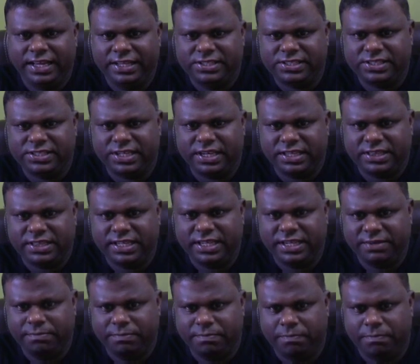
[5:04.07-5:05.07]
is
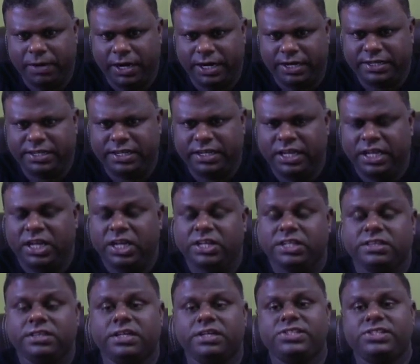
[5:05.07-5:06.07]
nothing but
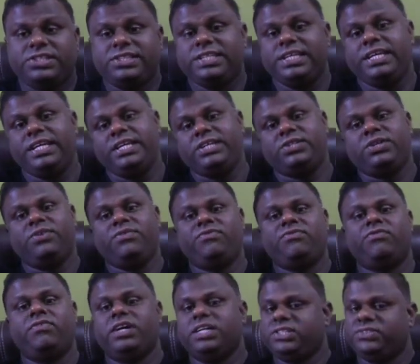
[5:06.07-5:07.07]
the series
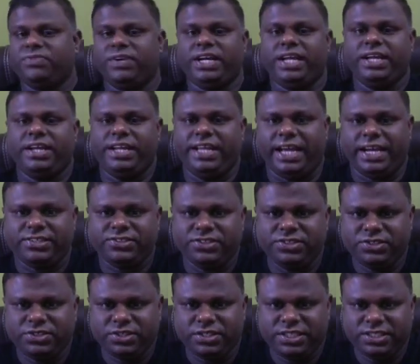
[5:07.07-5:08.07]
of Wurtzwittig
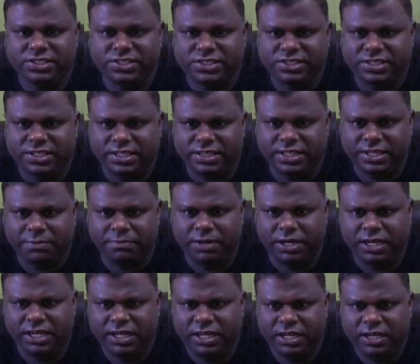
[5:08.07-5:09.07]
reactions. So this is nothing
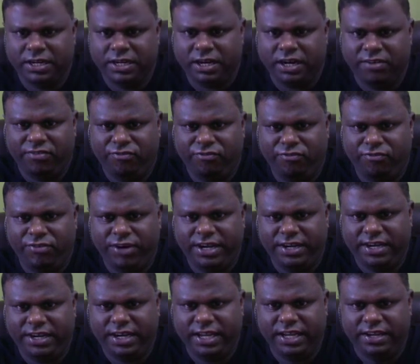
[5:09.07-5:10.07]
but a
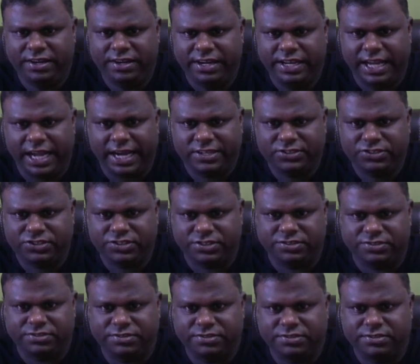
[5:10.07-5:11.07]
Fittig reaction,